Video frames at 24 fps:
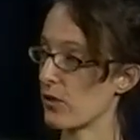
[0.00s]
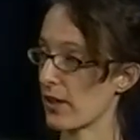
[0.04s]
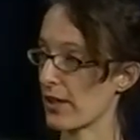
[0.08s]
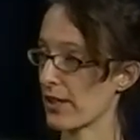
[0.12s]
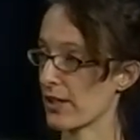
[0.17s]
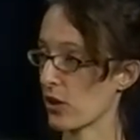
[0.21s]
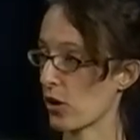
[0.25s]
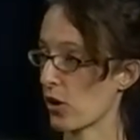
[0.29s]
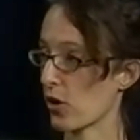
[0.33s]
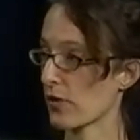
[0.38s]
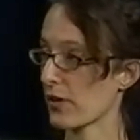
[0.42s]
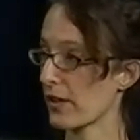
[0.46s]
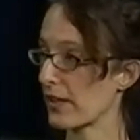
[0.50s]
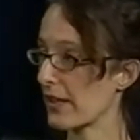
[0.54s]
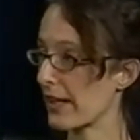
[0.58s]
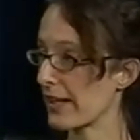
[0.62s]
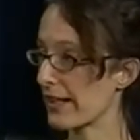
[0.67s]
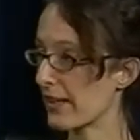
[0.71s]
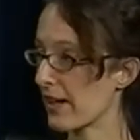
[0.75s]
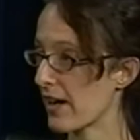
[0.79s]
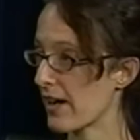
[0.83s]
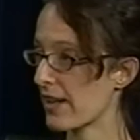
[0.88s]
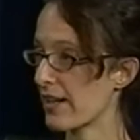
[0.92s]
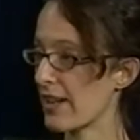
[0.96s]
you can turn the
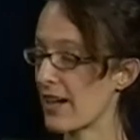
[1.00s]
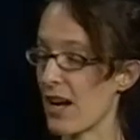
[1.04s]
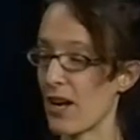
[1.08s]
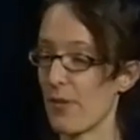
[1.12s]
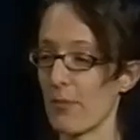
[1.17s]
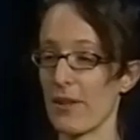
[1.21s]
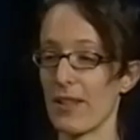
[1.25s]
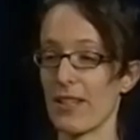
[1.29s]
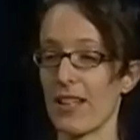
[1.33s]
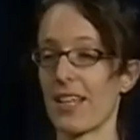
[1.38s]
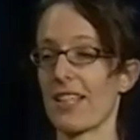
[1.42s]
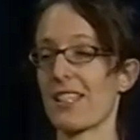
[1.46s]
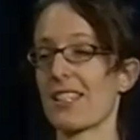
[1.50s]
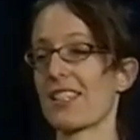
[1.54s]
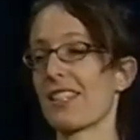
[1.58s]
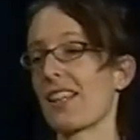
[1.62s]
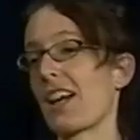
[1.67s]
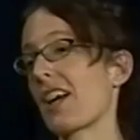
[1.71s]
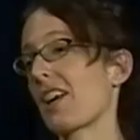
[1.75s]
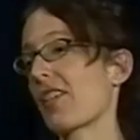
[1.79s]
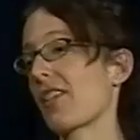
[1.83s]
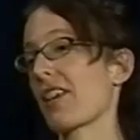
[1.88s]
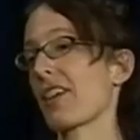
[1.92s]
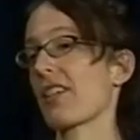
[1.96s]
light on and not be like
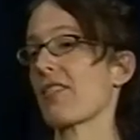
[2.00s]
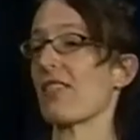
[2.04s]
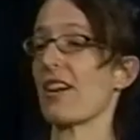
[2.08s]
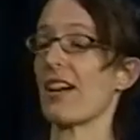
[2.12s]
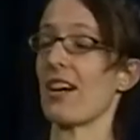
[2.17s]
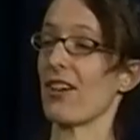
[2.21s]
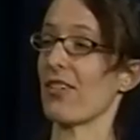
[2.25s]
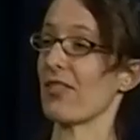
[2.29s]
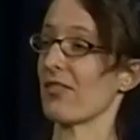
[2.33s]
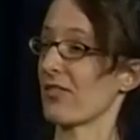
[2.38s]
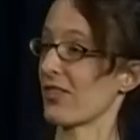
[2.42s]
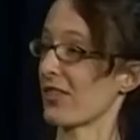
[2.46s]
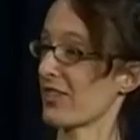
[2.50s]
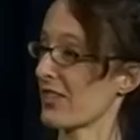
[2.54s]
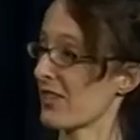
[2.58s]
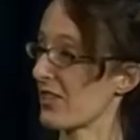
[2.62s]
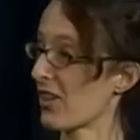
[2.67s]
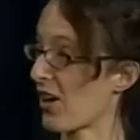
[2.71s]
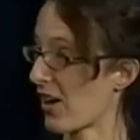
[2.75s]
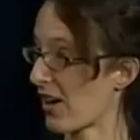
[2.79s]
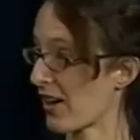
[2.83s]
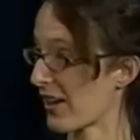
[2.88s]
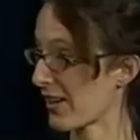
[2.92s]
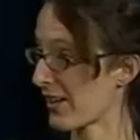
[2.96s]
staggering around in the
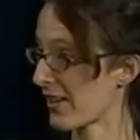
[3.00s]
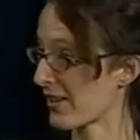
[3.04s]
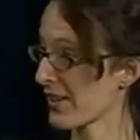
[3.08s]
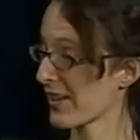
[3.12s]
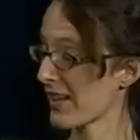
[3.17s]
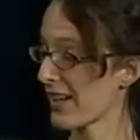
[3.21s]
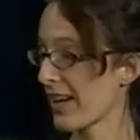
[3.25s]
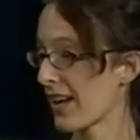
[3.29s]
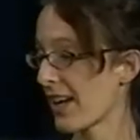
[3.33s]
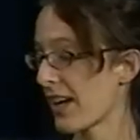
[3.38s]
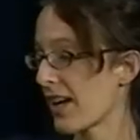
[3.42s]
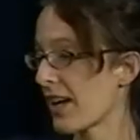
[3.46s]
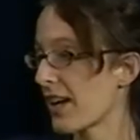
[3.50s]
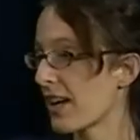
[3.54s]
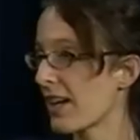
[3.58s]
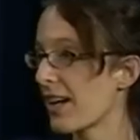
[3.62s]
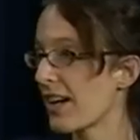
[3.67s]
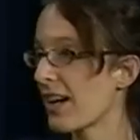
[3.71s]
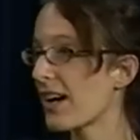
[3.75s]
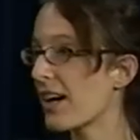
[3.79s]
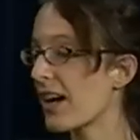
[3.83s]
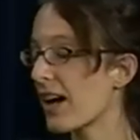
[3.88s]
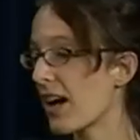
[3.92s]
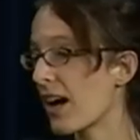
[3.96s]
dark.
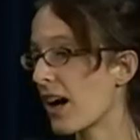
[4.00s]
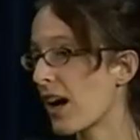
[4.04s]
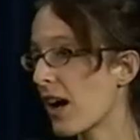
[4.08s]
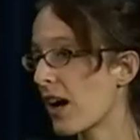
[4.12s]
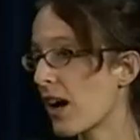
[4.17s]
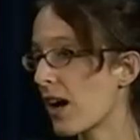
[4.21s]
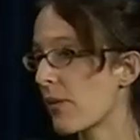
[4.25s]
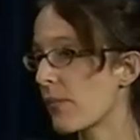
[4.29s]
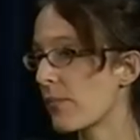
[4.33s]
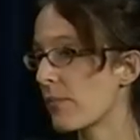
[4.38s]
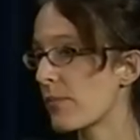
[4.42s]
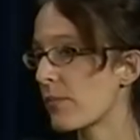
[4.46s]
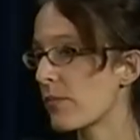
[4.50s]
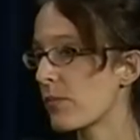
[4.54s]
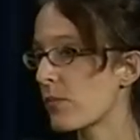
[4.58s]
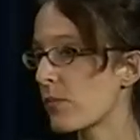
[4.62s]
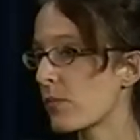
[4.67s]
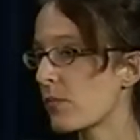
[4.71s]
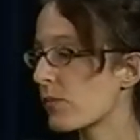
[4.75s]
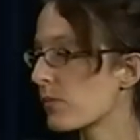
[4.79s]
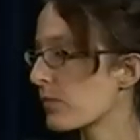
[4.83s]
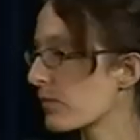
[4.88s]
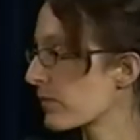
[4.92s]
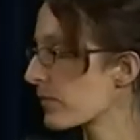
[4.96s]
Um,
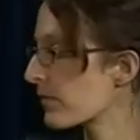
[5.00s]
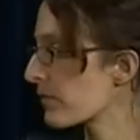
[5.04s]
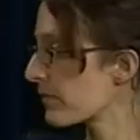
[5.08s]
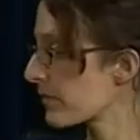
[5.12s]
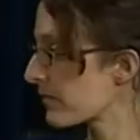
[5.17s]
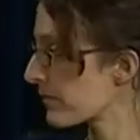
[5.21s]
Another one would